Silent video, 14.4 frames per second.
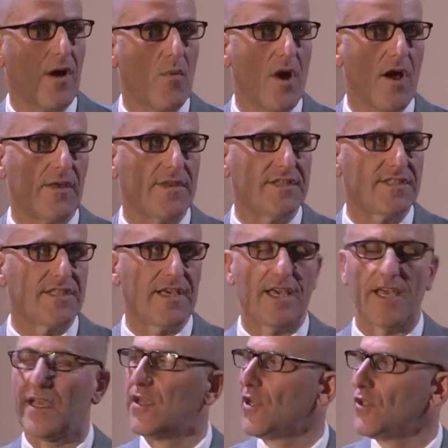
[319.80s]
work this
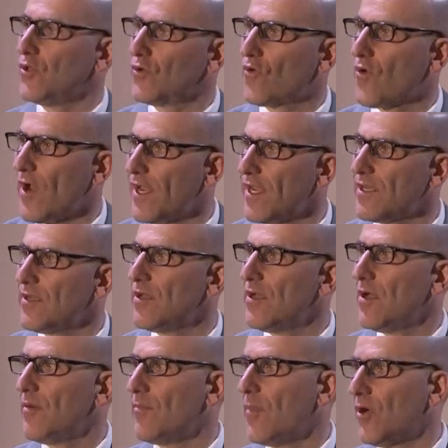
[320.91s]
year: Ukraine,
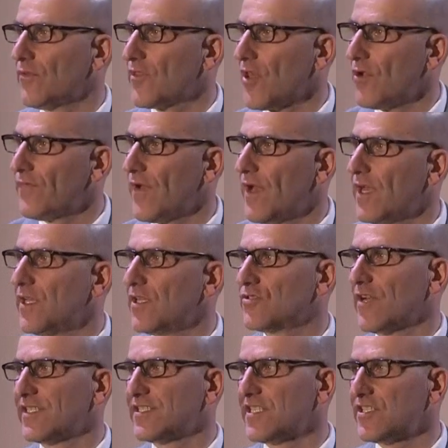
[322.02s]
Moldova,
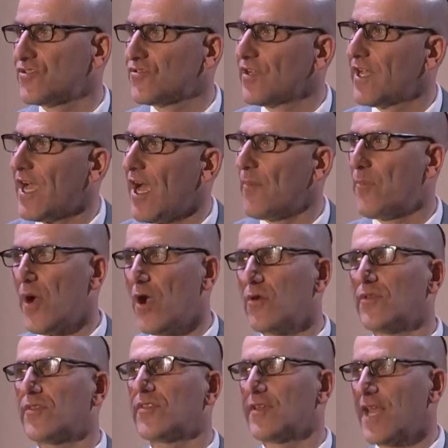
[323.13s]
Transnistria, and
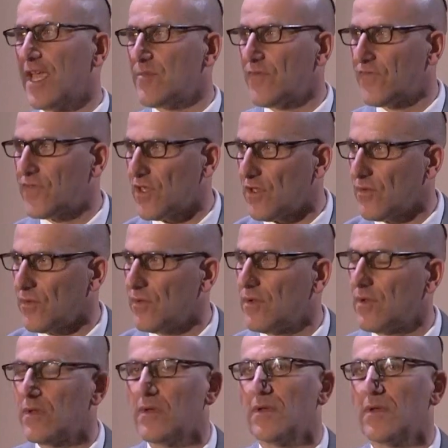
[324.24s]
Poland, to name a few.
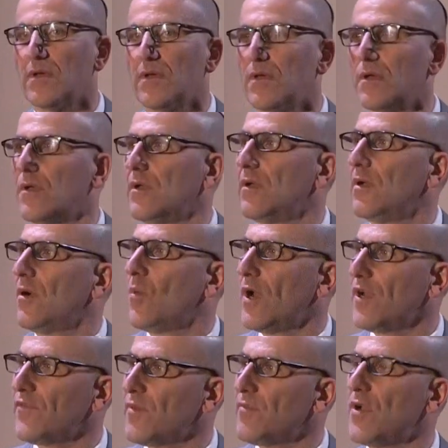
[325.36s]
One
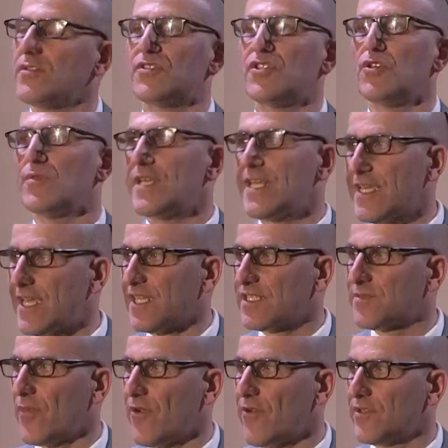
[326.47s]
of the most unique
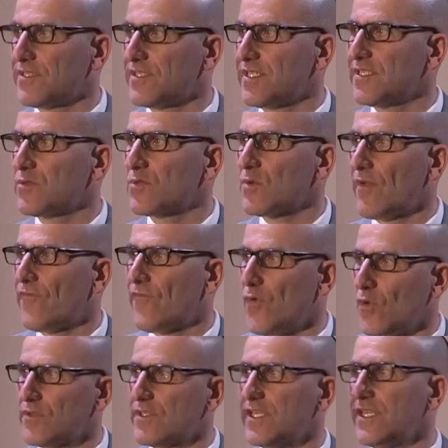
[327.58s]
experiences was when
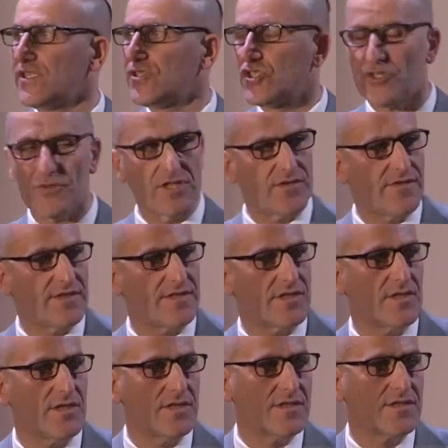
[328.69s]
40 Jewish visitors